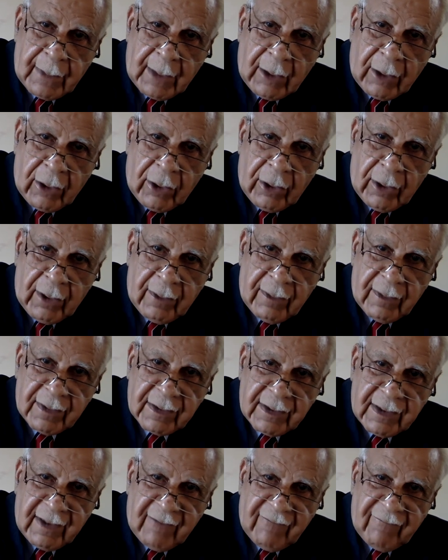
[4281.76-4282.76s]
oil
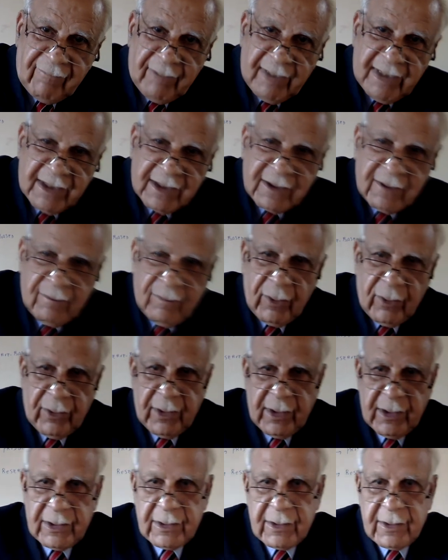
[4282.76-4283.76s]
reserve based
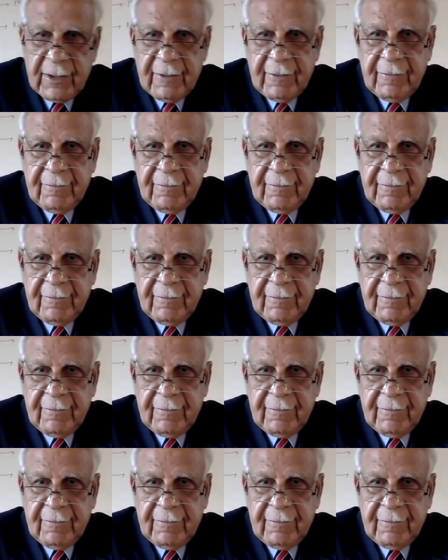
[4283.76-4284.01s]
bonus.